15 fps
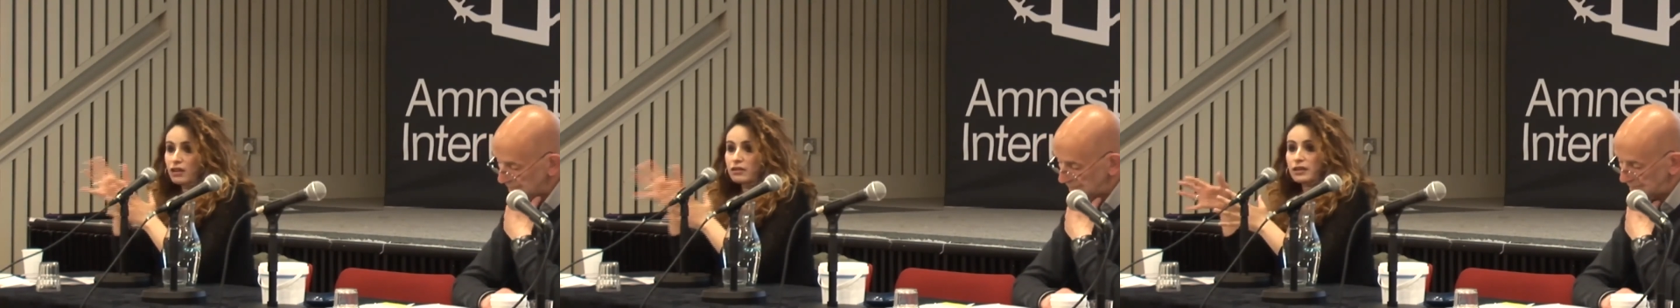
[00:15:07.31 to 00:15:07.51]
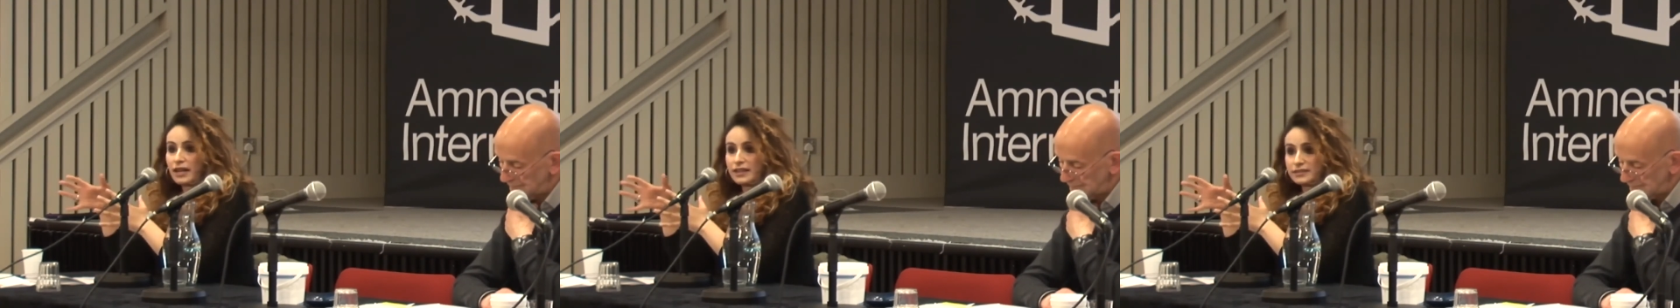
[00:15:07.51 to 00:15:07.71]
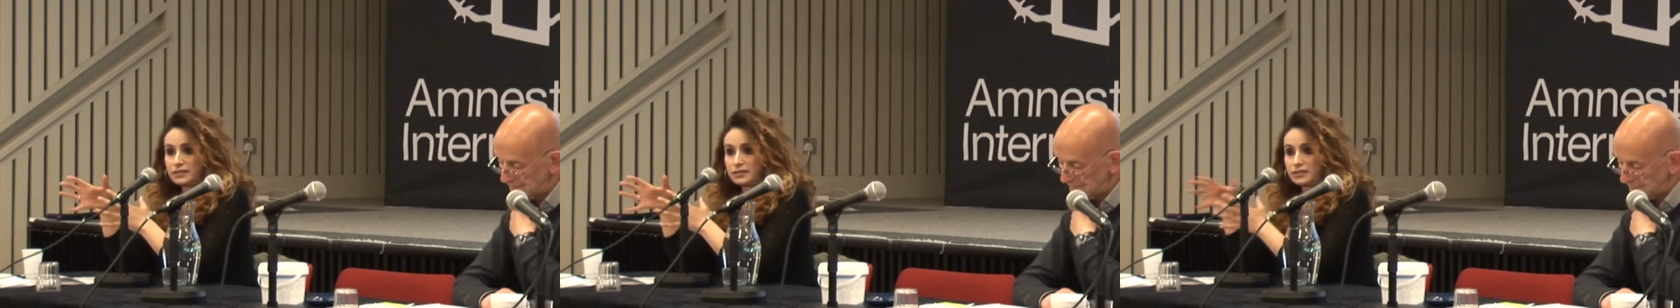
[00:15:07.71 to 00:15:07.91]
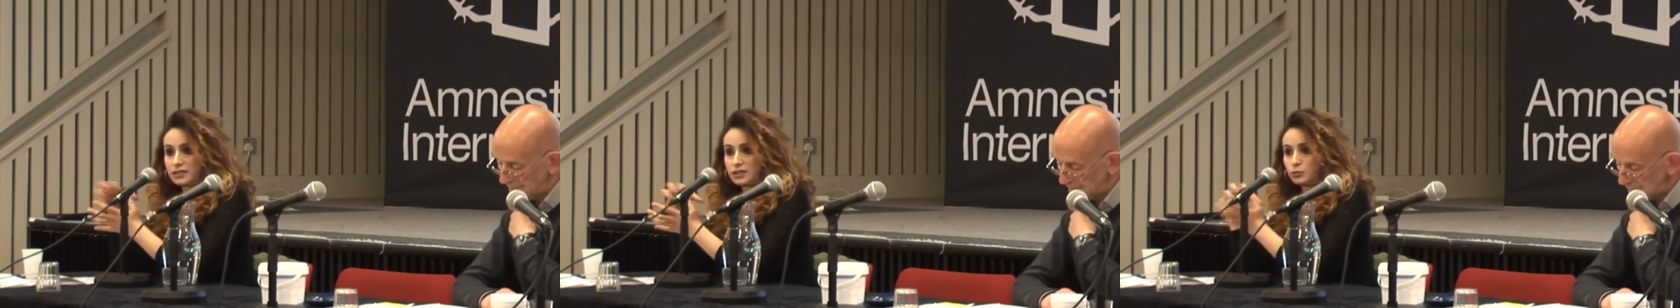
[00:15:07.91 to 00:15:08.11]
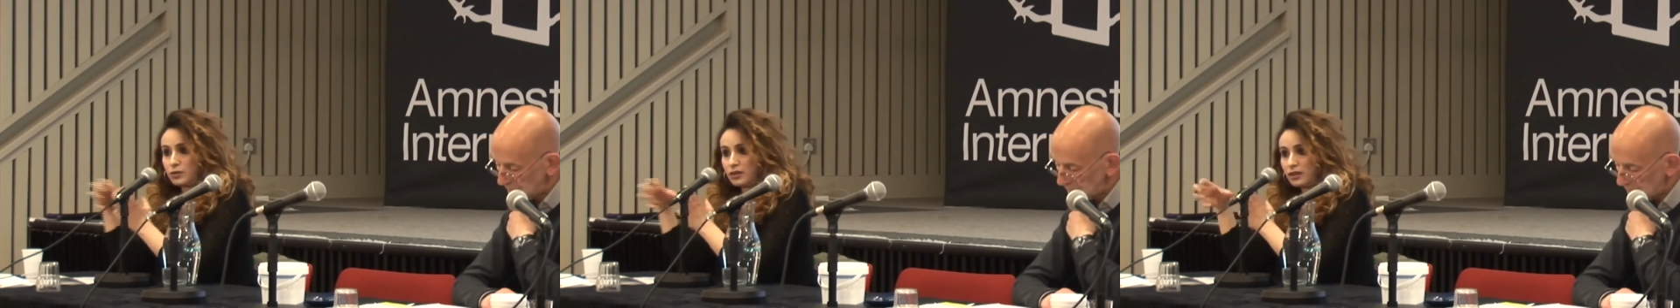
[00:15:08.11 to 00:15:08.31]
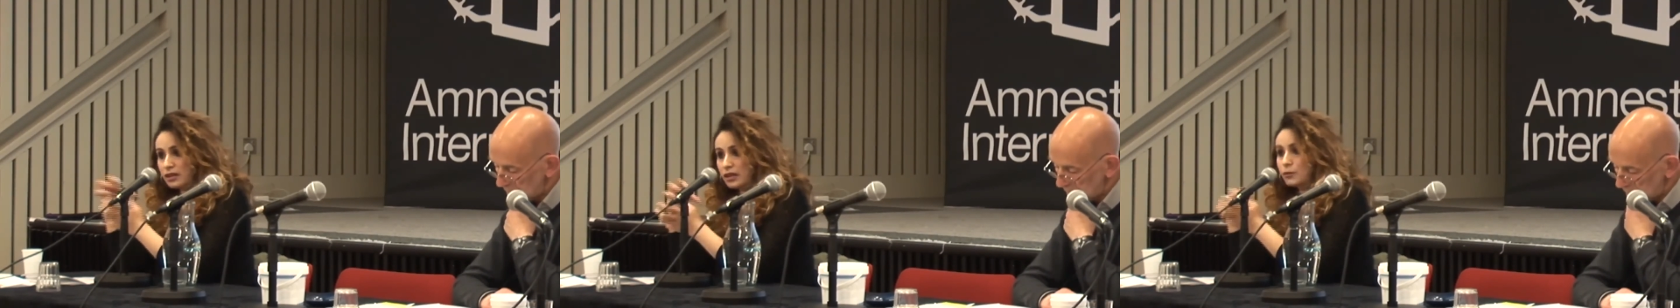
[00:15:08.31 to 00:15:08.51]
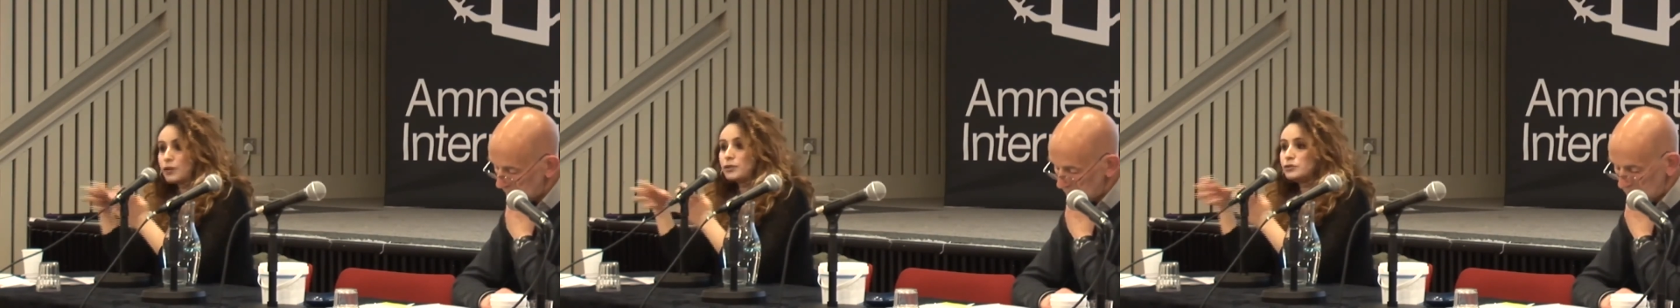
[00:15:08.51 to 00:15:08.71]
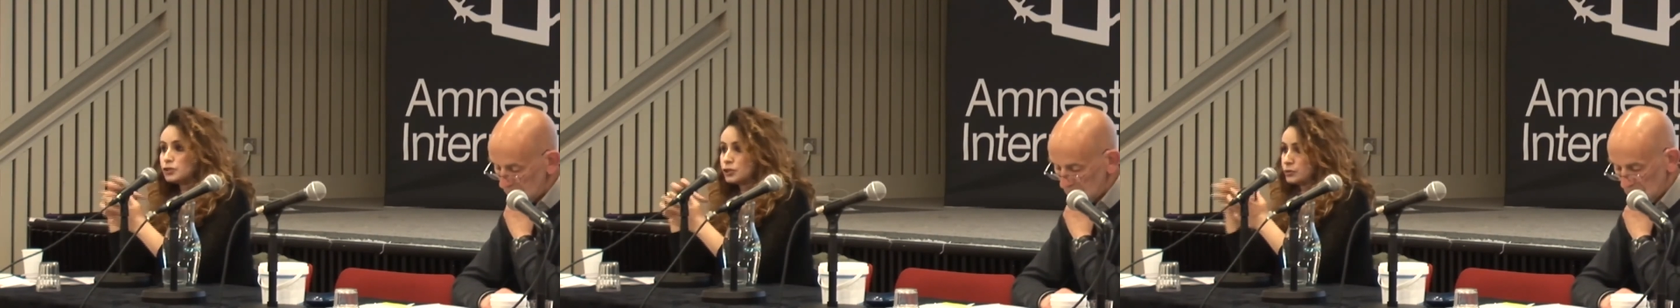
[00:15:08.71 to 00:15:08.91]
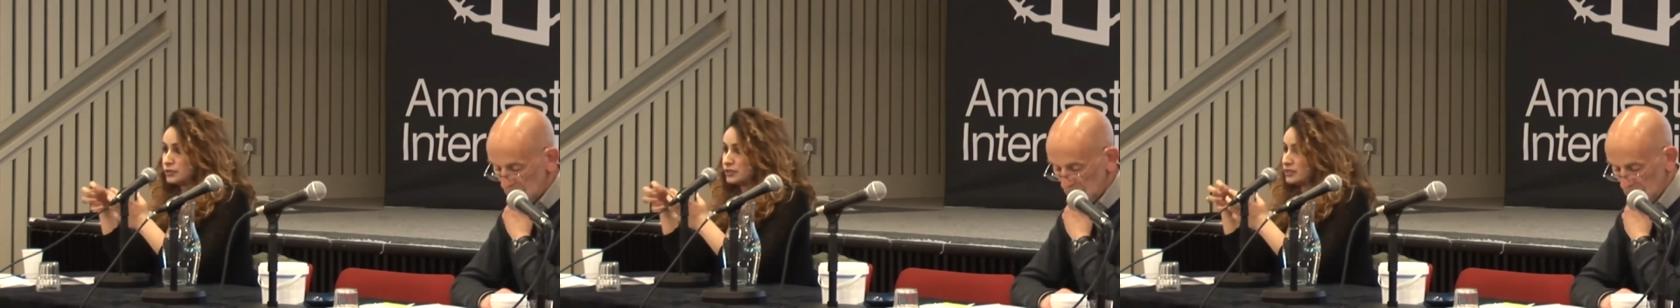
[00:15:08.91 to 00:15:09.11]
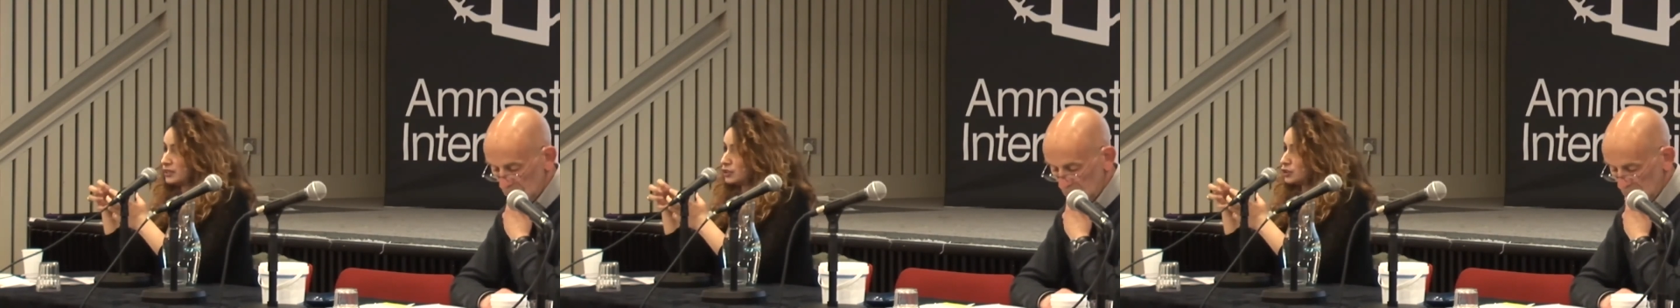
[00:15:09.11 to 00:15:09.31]
other entities within their own
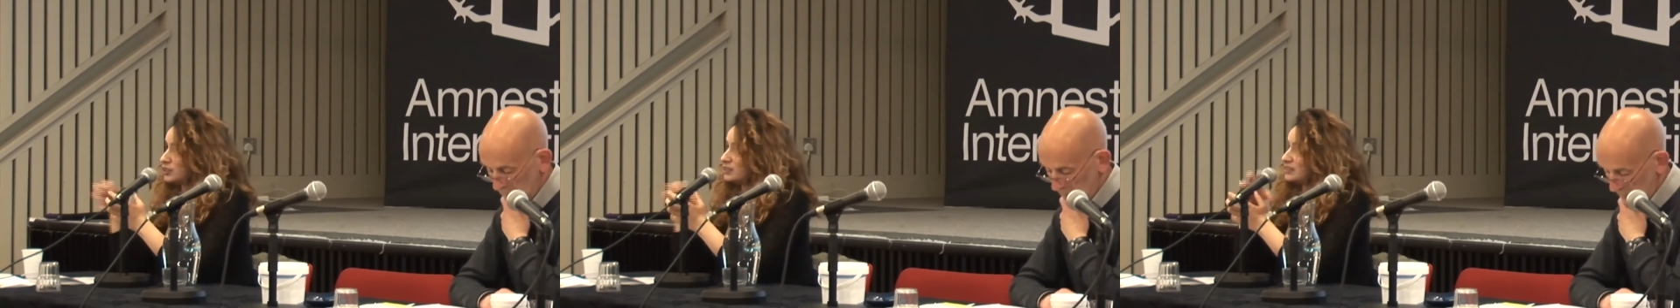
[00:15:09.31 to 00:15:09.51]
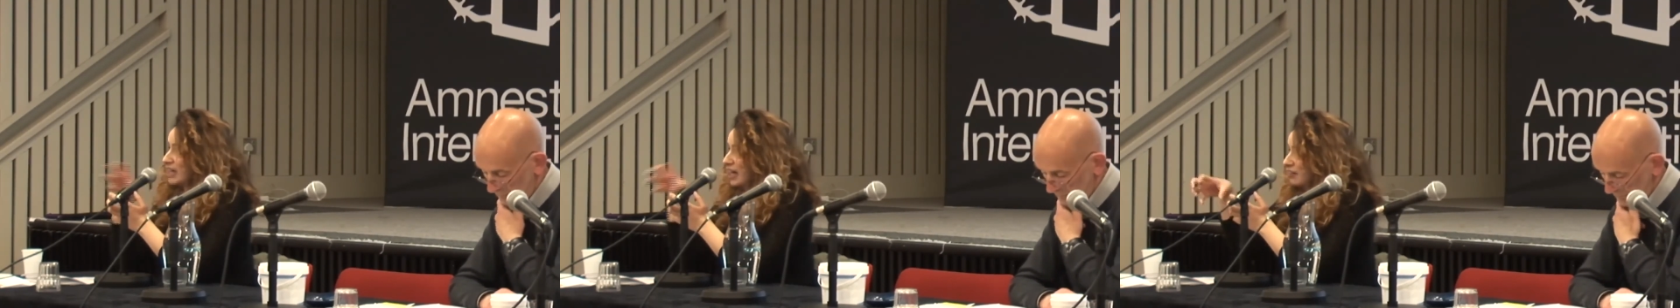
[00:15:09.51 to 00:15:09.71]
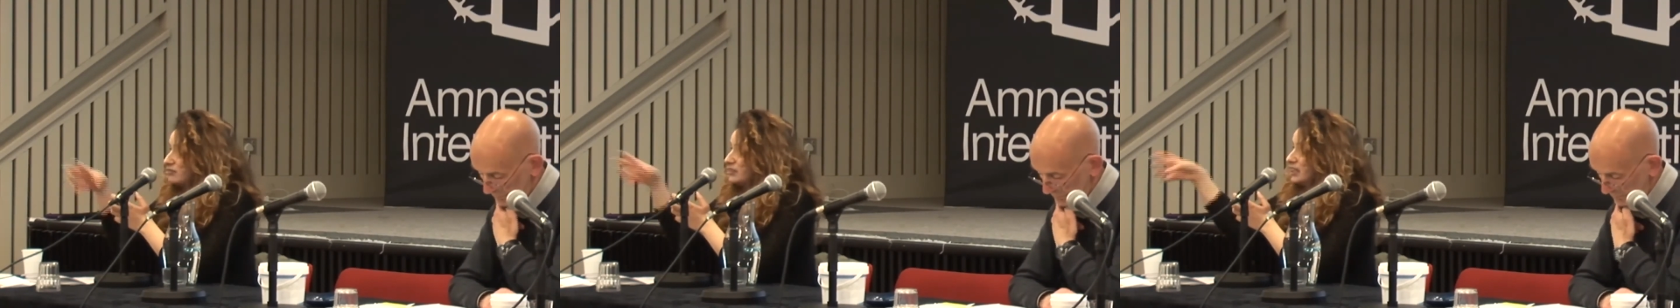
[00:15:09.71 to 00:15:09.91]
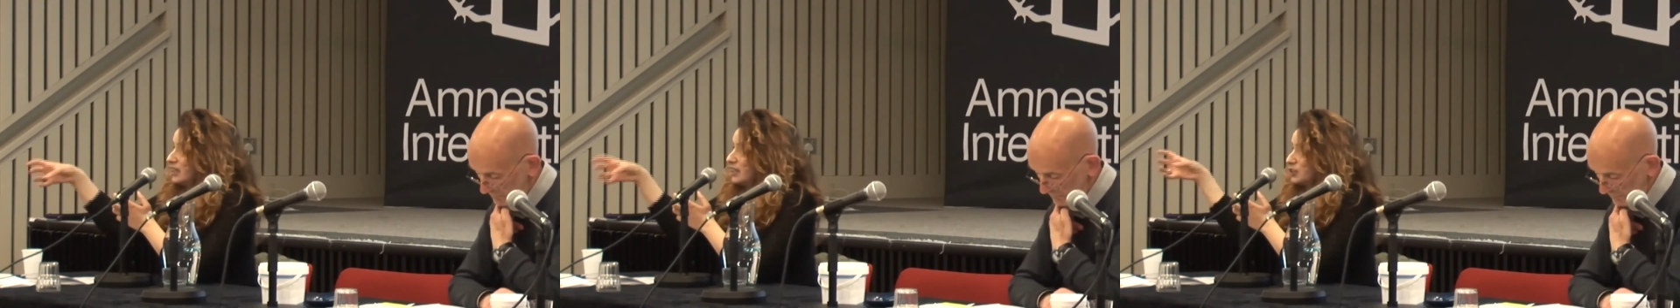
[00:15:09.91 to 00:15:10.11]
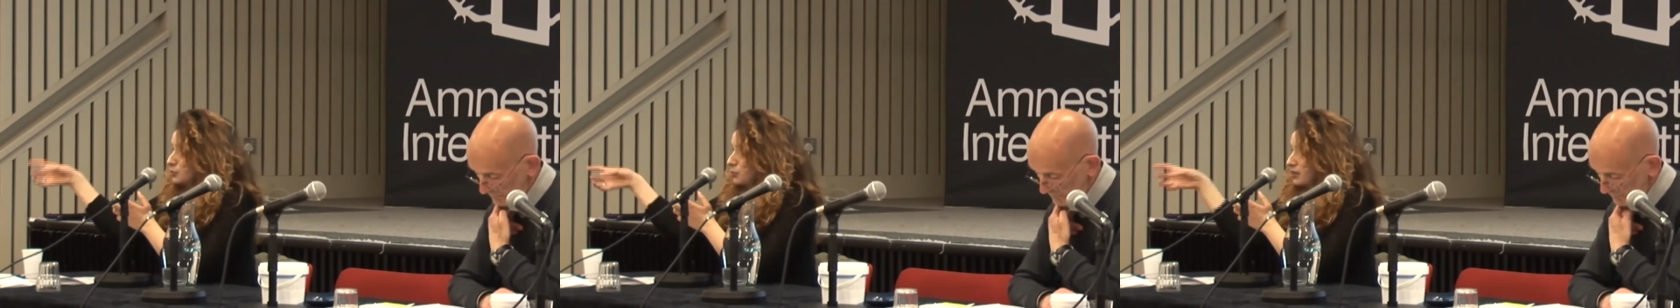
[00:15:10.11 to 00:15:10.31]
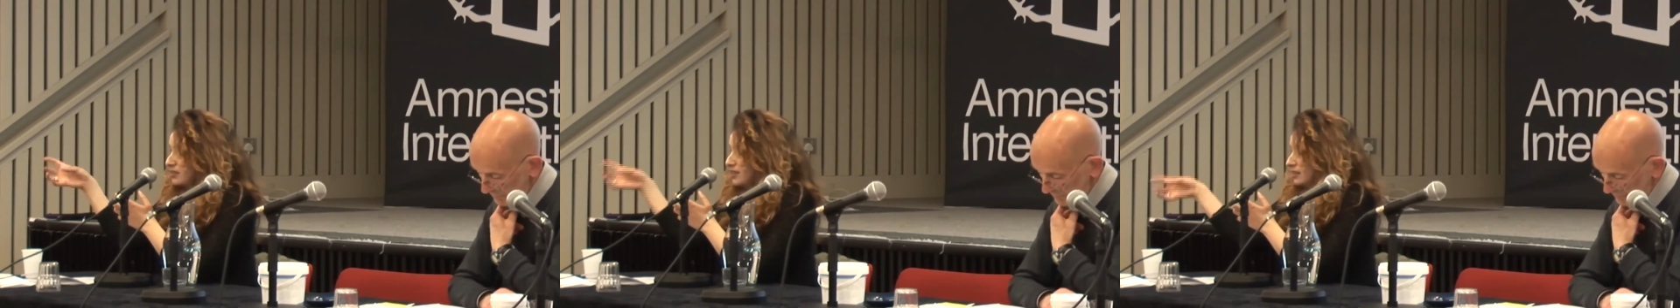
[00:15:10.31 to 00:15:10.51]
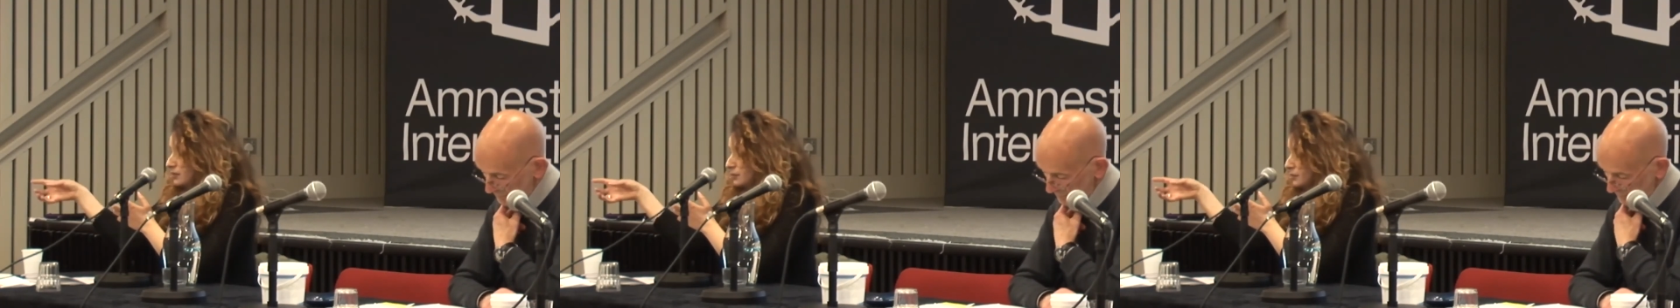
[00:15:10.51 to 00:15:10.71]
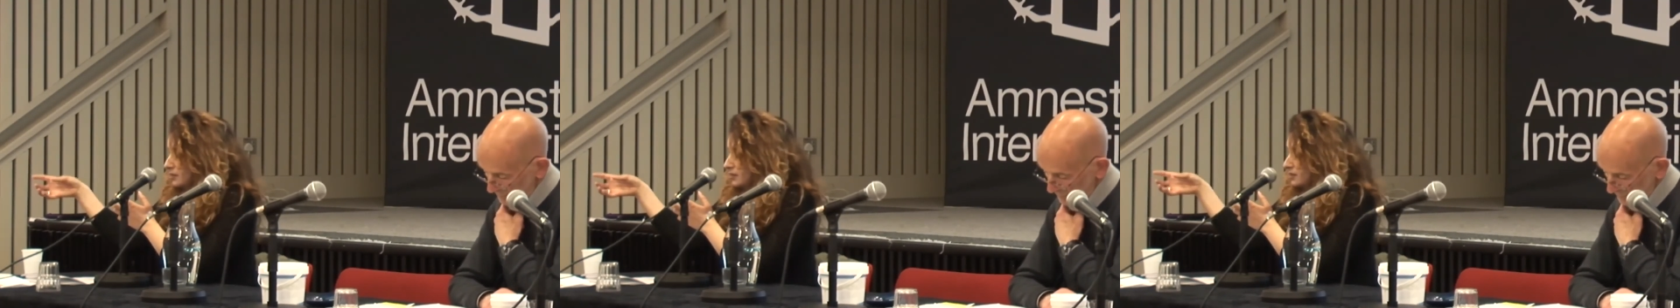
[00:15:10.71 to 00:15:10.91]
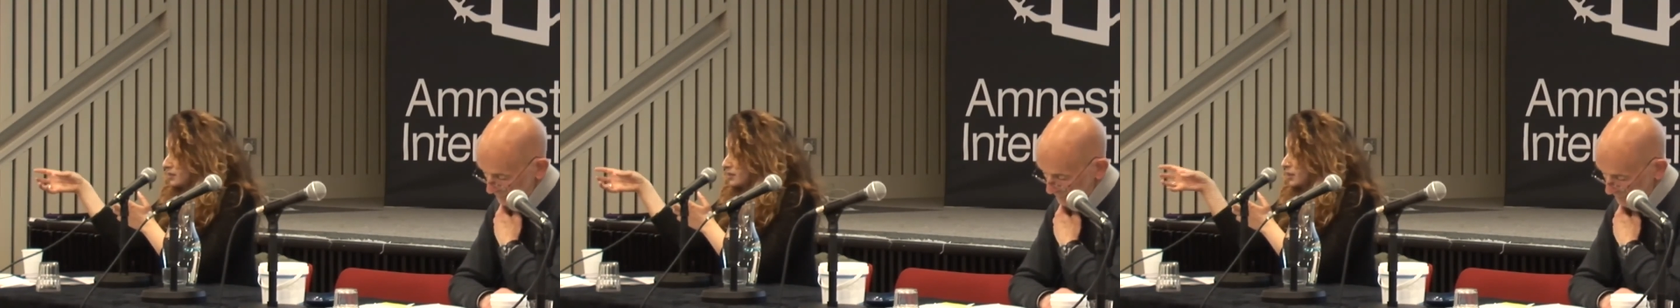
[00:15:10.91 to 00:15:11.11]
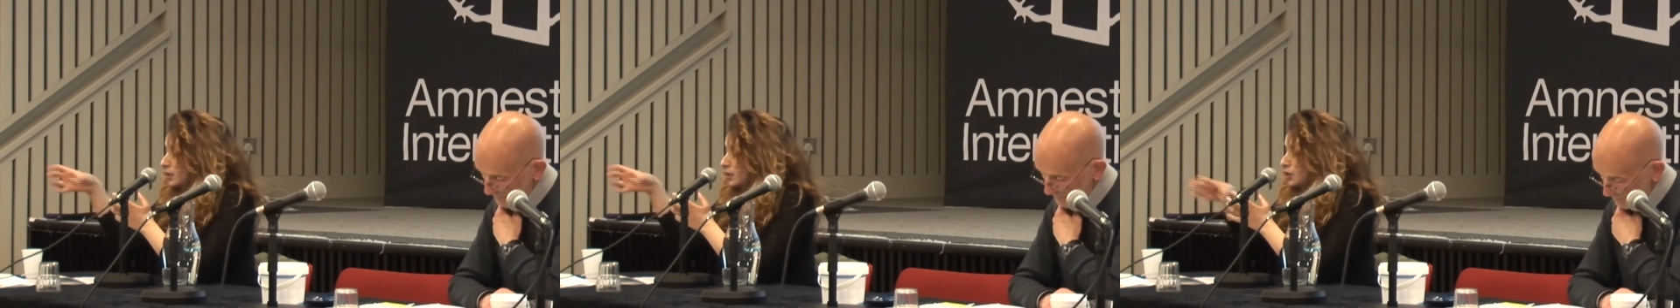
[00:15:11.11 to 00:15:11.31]
jurisdictions that have dealings with settlements.